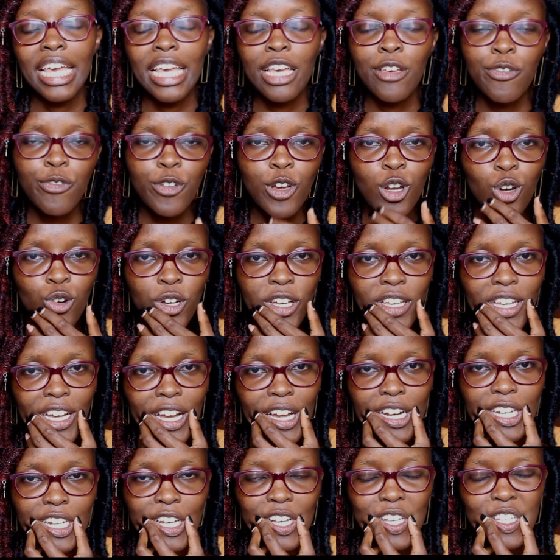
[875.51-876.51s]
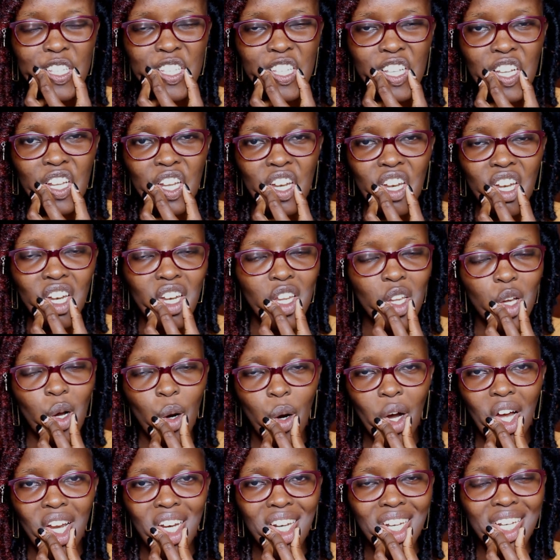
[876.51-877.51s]
if you're looking at us and
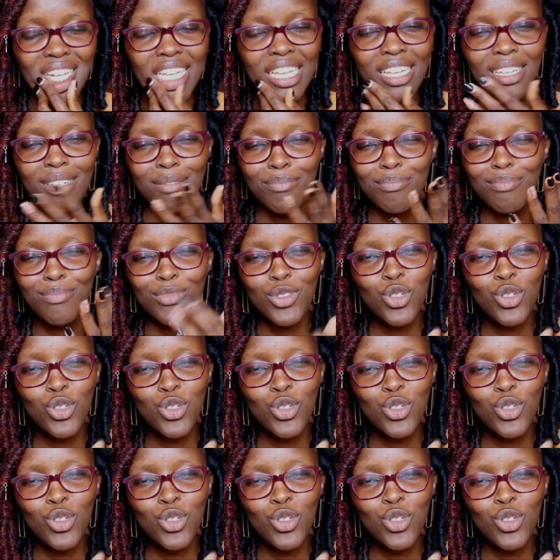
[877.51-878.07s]
you're wondering,